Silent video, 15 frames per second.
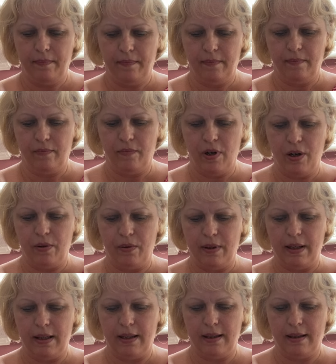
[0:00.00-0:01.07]

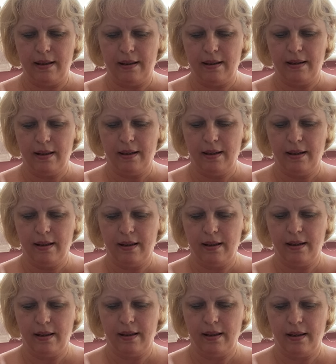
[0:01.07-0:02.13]
Roses,
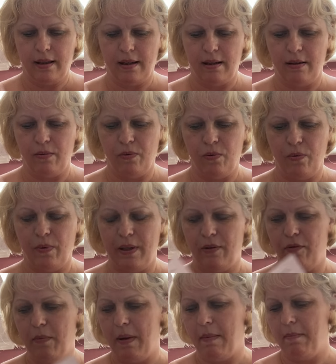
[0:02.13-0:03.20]
I'll always
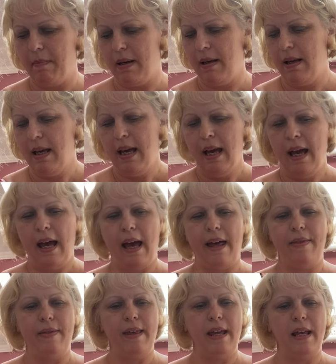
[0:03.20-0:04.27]
remember.
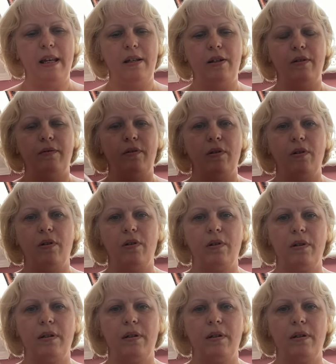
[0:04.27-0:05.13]
And then you've got